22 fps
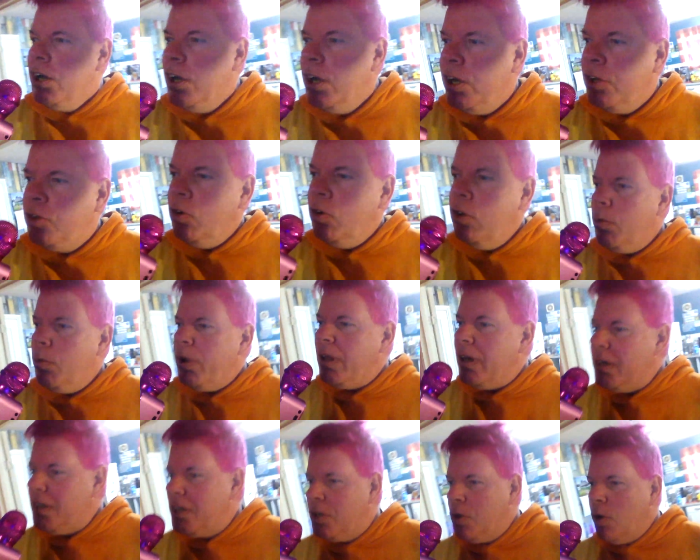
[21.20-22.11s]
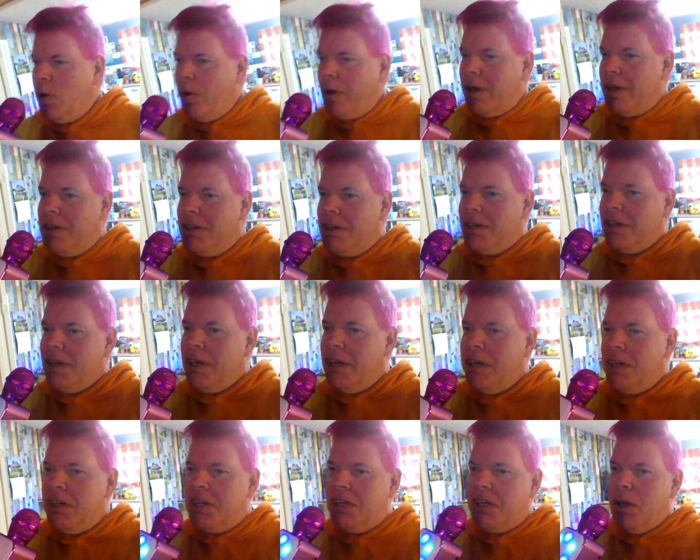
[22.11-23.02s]
You don't know what that song is,
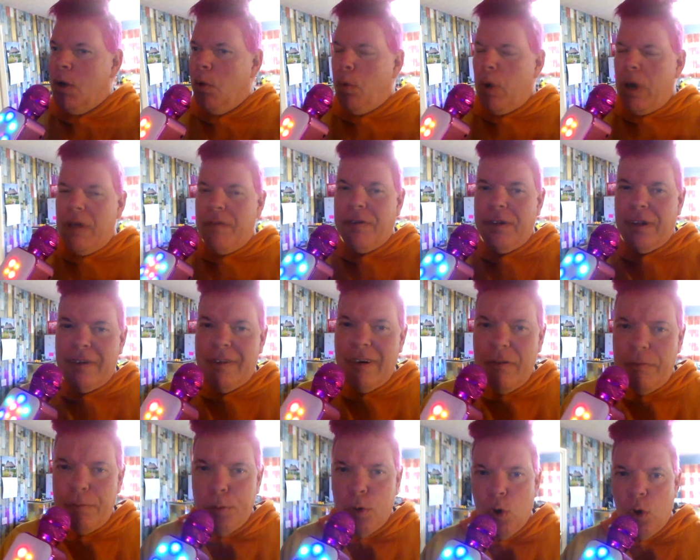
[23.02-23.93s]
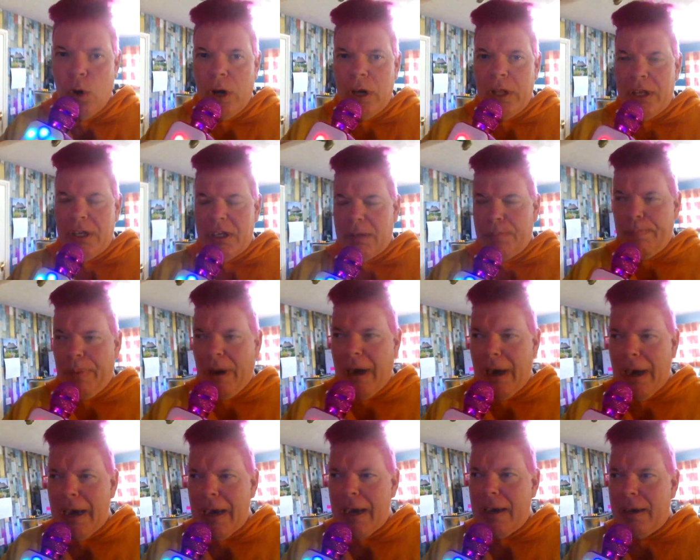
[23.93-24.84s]
it's Waiting for the Love Boat and it's
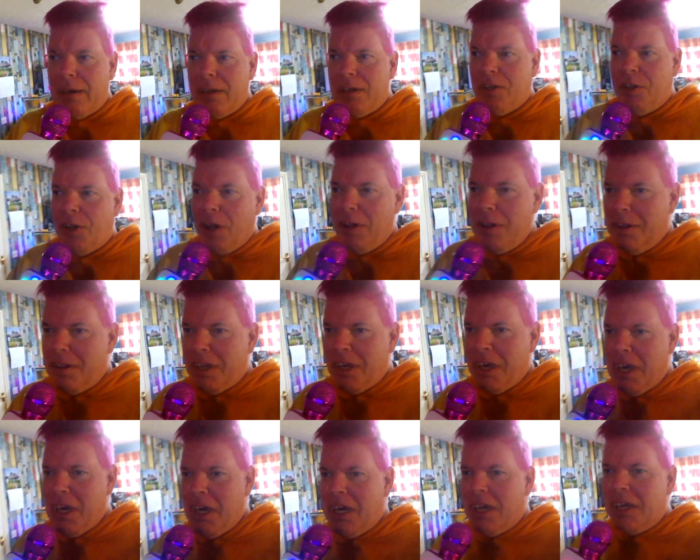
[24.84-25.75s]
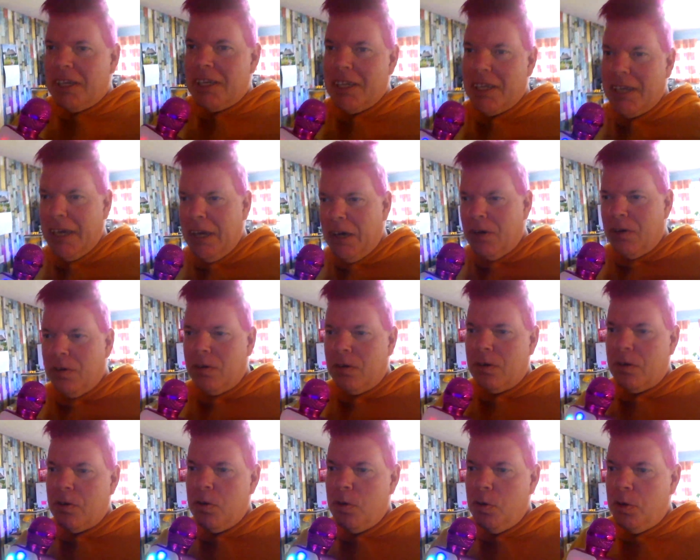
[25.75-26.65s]
by Dundee Singer
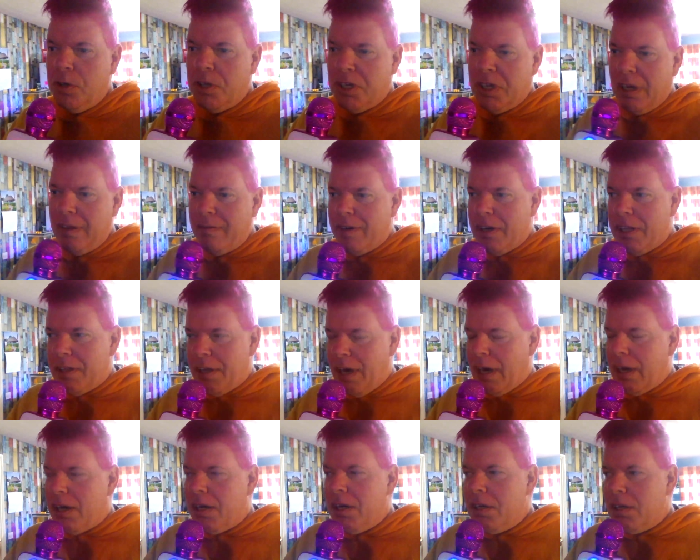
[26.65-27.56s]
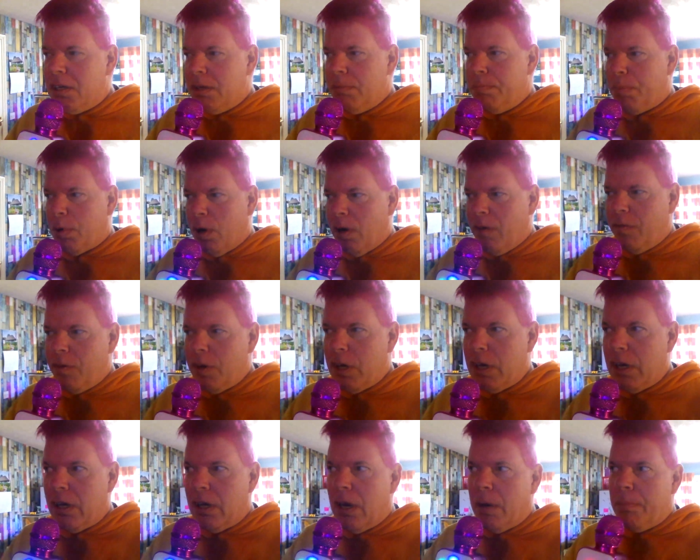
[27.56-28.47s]
who sadly died
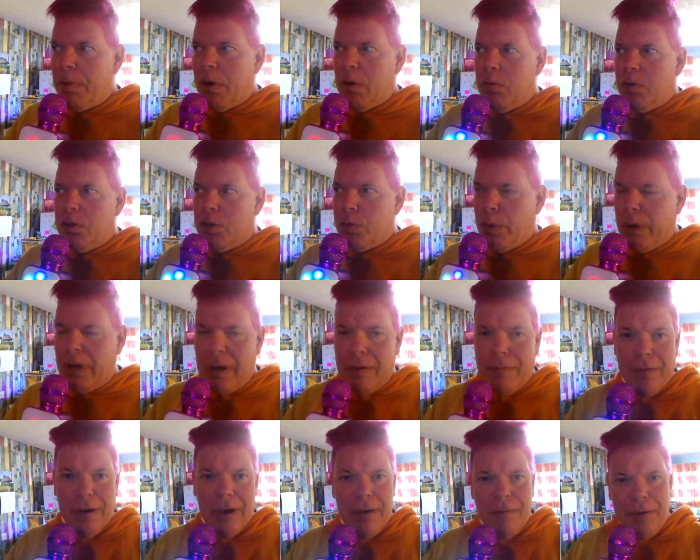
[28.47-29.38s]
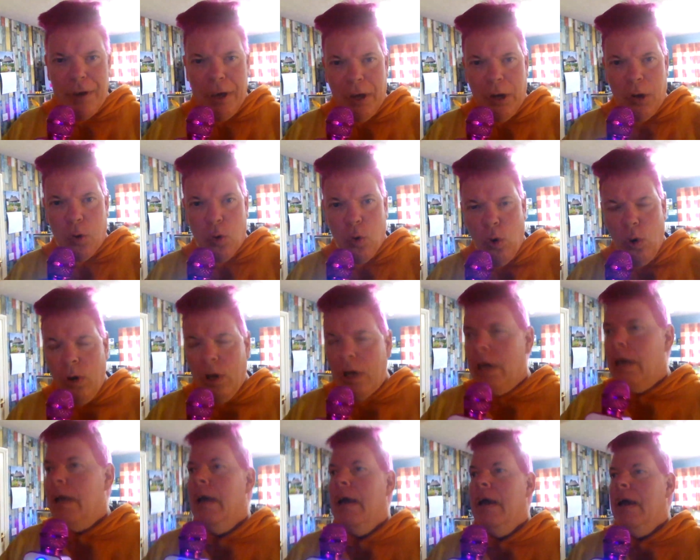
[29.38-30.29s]
probably about 25 years
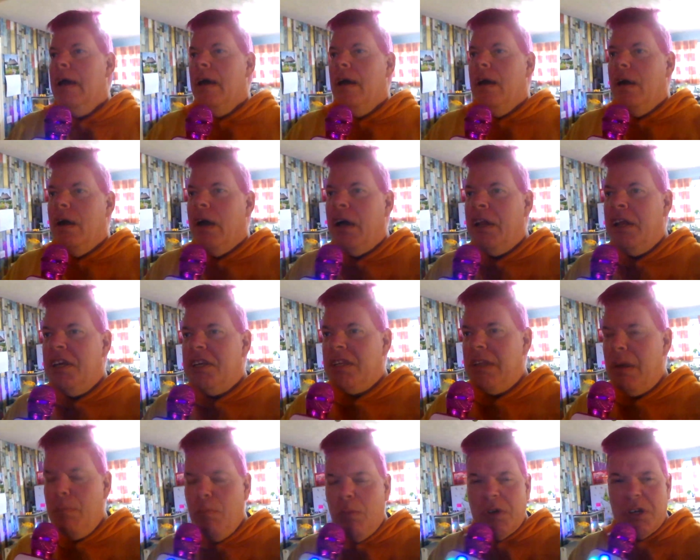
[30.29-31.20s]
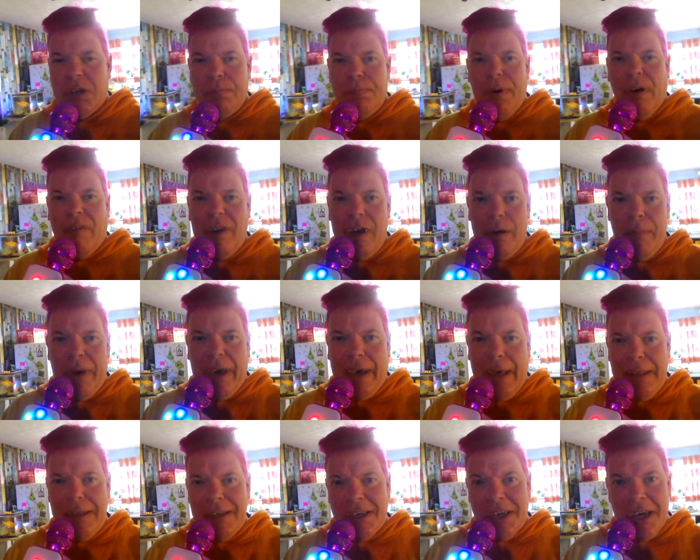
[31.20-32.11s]
ago and his name was Billy
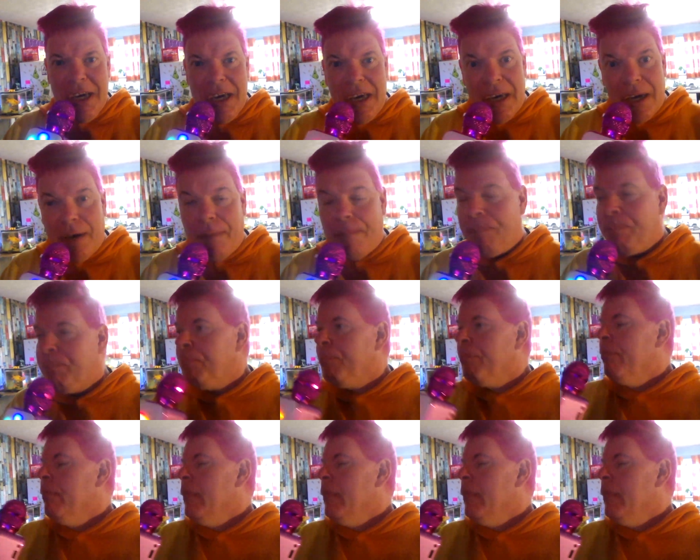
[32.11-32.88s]
McKenzie.